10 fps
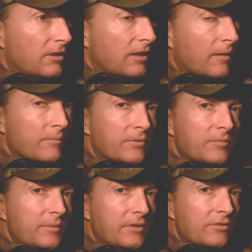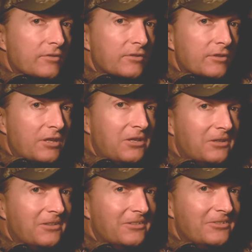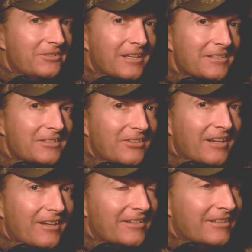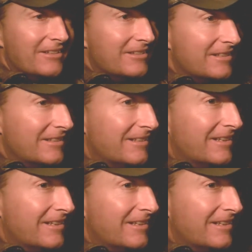I'm speechless. You guys know how it is.